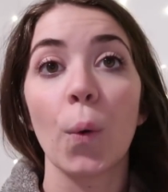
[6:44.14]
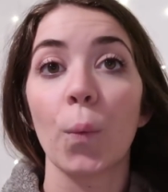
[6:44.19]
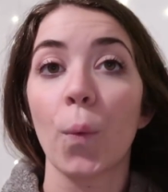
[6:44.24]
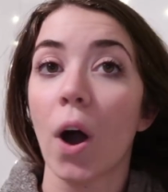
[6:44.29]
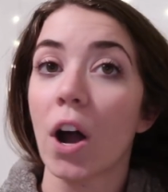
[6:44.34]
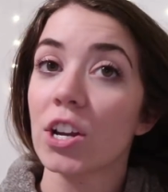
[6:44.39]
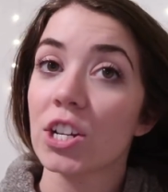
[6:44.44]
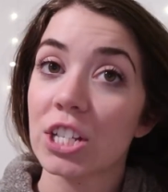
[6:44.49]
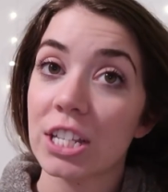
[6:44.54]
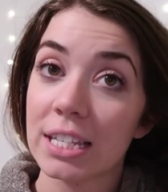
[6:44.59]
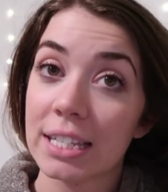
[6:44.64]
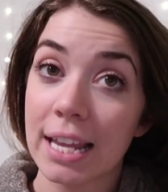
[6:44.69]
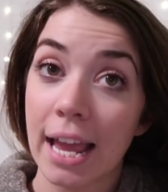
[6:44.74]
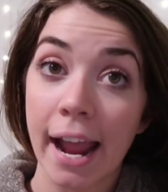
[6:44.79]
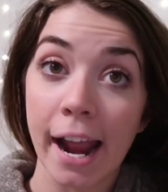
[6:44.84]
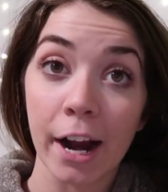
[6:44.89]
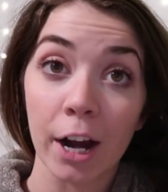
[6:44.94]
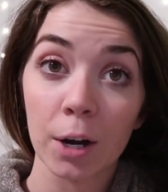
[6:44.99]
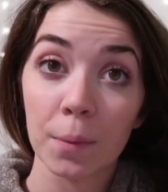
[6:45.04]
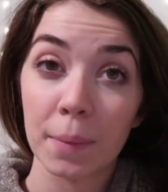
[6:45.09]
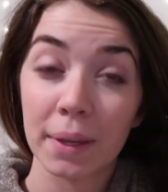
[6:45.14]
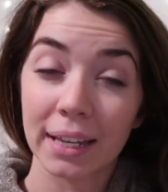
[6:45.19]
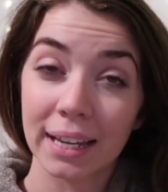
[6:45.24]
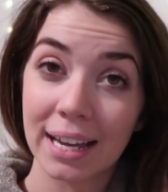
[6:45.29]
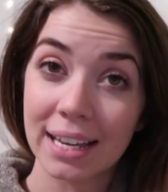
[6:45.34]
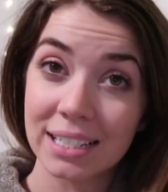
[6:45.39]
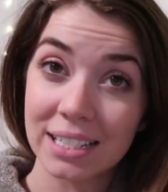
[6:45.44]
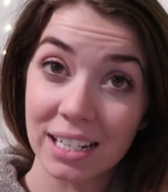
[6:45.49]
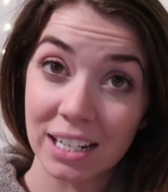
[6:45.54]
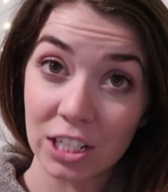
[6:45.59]
wash this hair
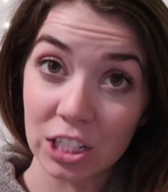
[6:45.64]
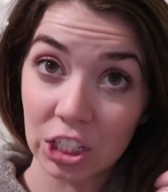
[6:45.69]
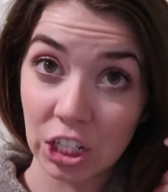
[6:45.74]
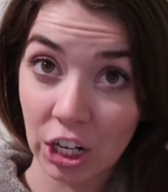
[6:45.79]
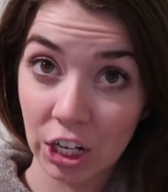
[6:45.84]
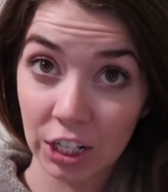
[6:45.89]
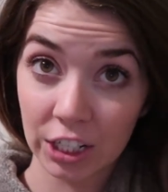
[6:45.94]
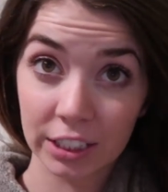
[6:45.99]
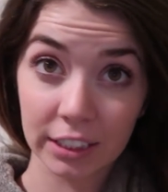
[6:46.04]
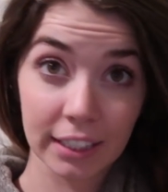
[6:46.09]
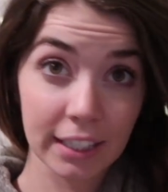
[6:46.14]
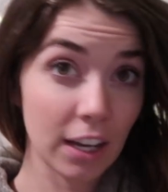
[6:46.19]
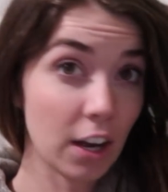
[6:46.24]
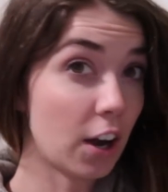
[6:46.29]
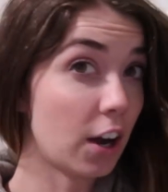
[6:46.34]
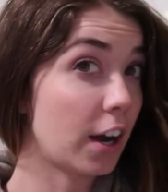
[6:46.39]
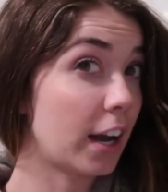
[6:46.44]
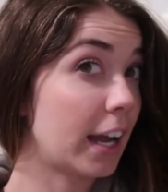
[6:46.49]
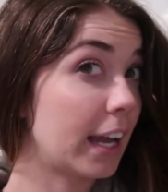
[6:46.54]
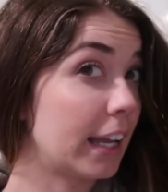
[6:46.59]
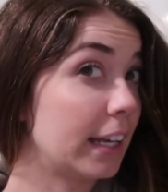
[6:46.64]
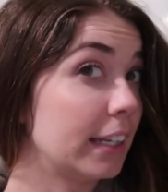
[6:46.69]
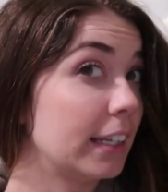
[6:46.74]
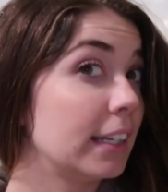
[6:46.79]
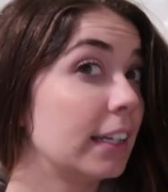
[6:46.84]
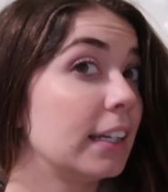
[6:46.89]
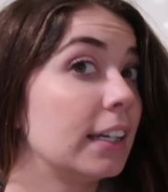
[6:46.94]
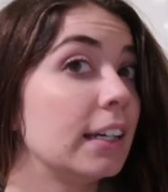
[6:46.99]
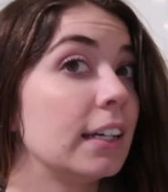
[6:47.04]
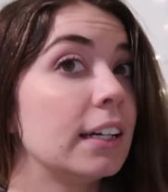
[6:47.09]
because it is currently on